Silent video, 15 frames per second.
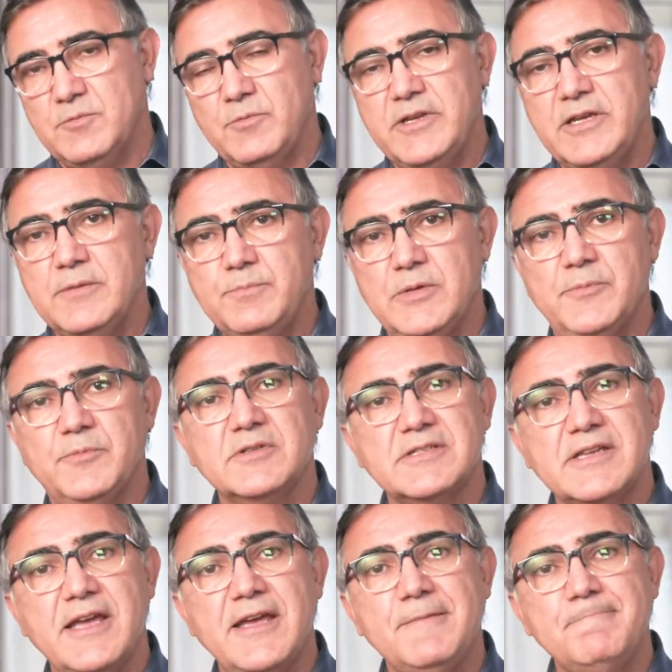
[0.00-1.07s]
we hear people
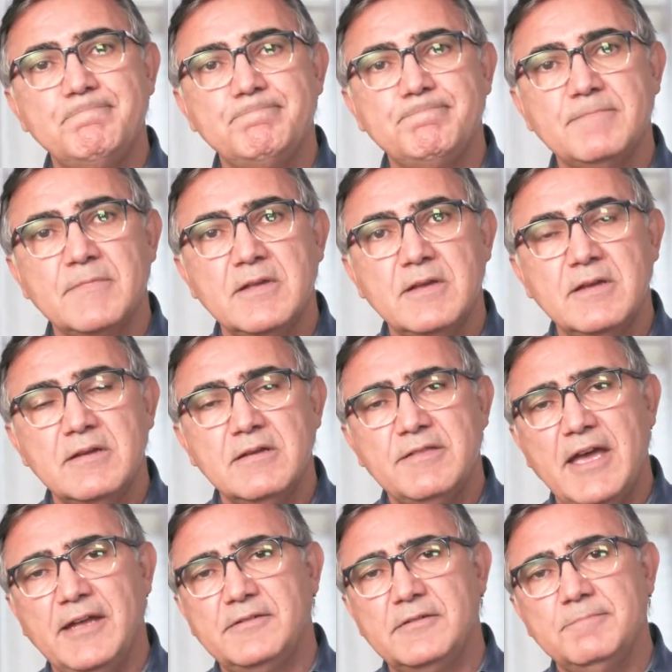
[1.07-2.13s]
say
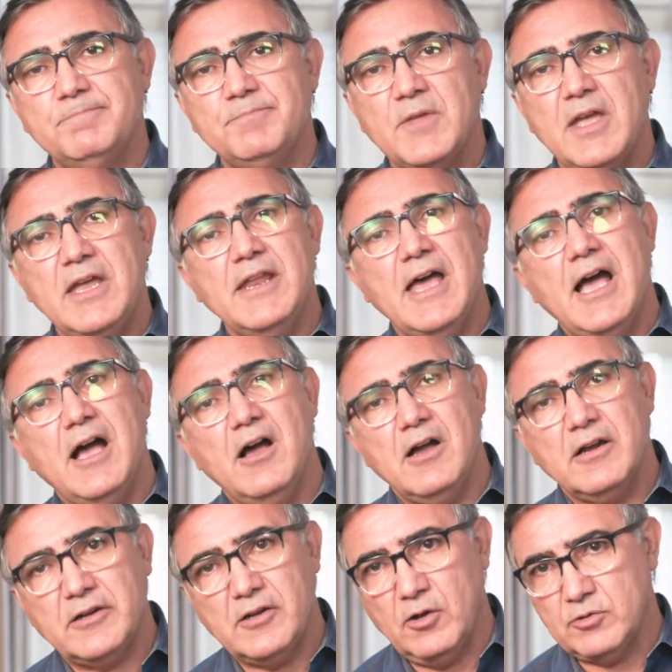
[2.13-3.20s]
that in our
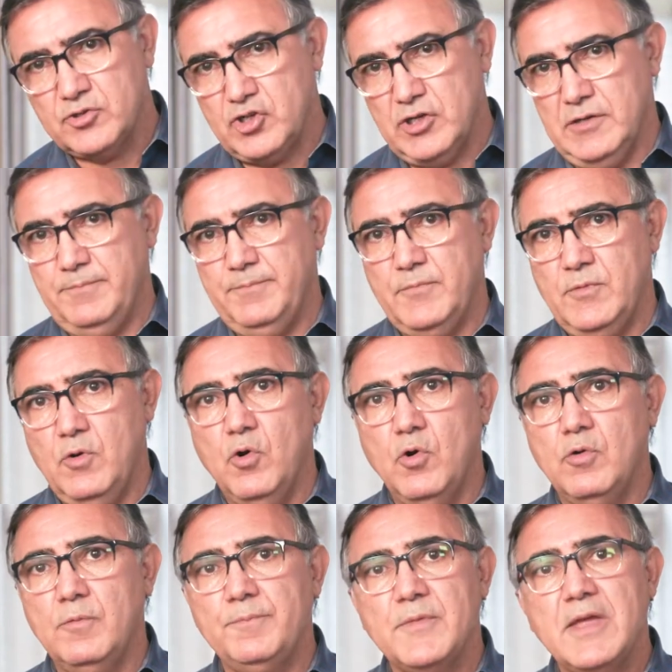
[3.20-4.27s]
culture
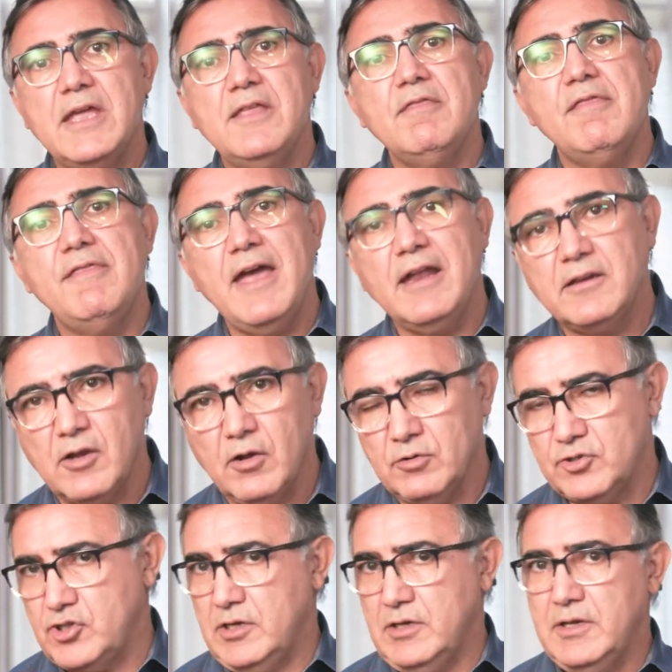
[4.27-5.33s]
or in that
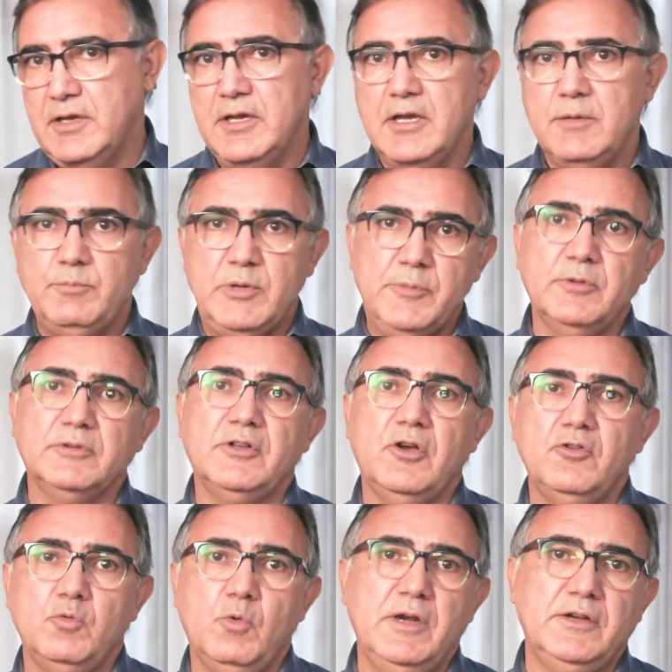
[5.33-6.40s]
culture, people
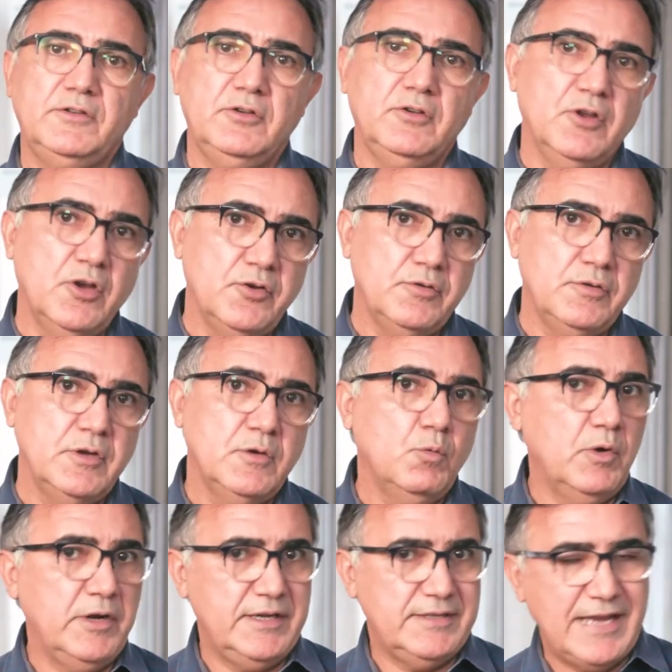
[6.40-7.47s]
don't want to know
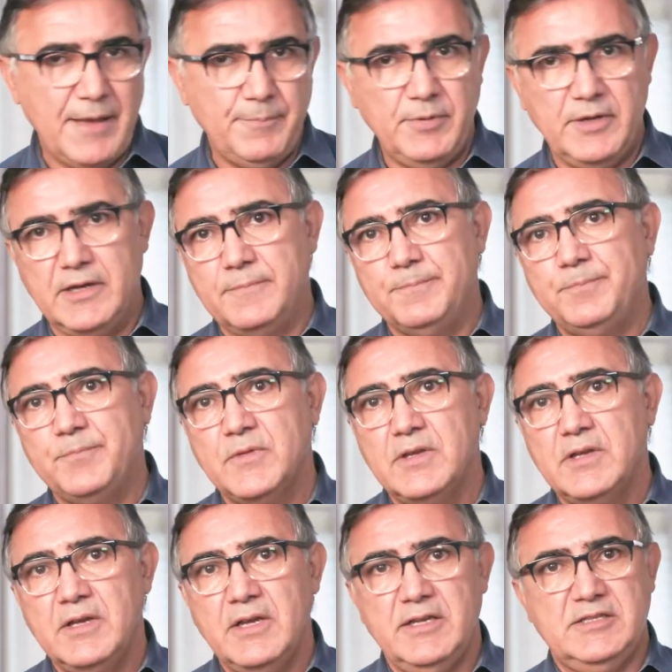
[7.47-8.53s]
what is happening,
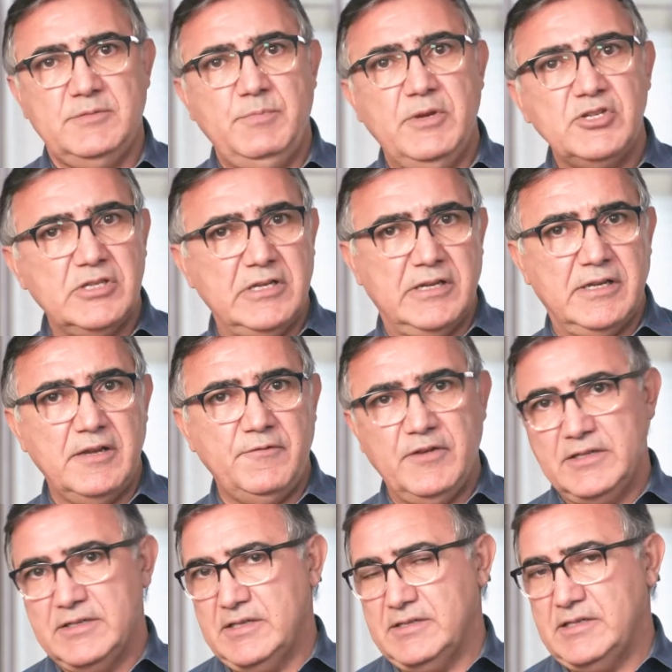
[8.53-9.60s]
especially if it
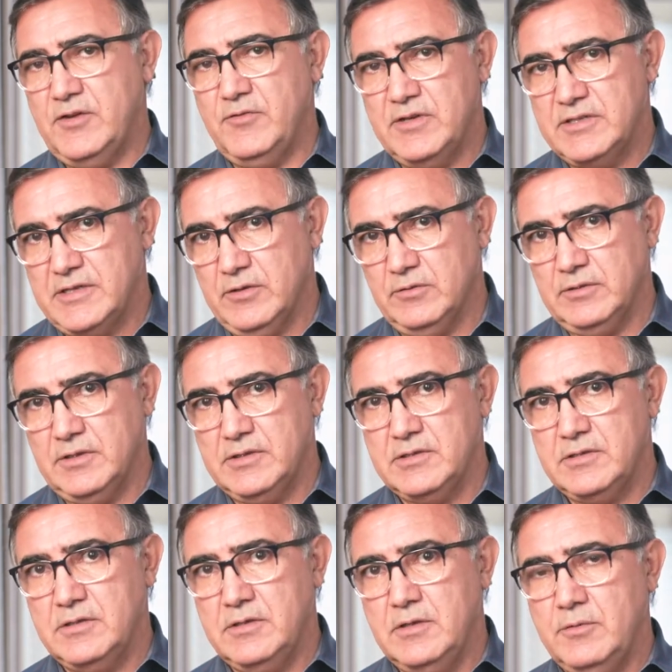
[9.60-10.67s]
is a serious
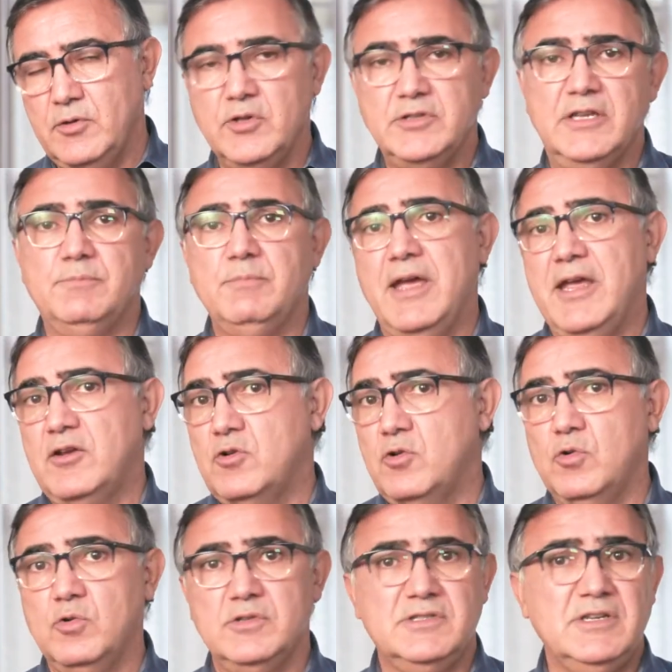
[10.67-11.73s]
illness, because it may
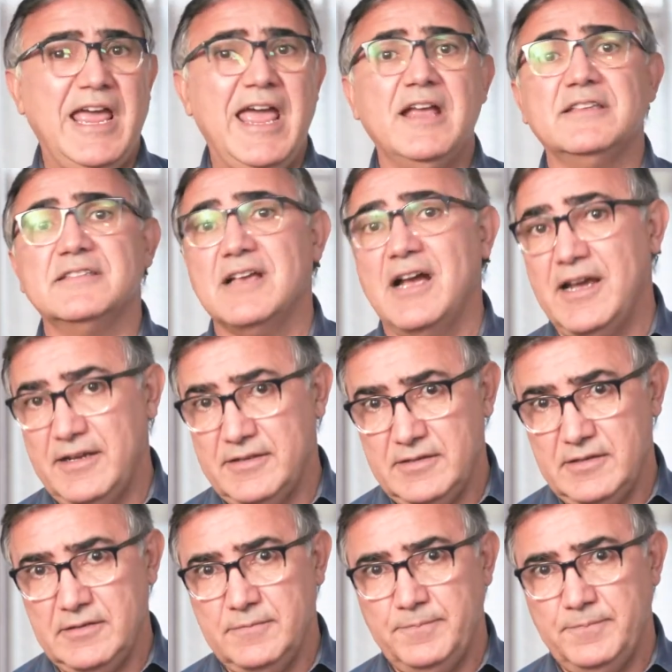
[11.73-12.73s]
cause anxiety.